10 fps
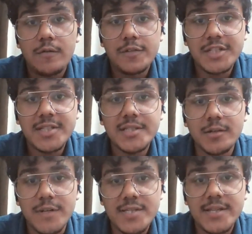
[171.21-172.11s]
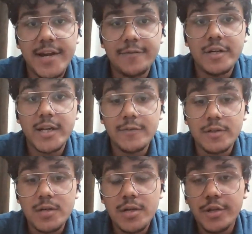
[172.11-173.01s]
which is the service that will
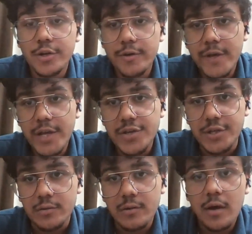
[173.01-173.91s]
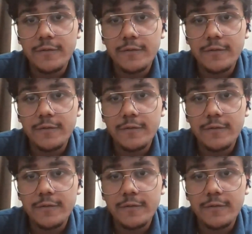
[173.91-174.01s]
deliver the notification.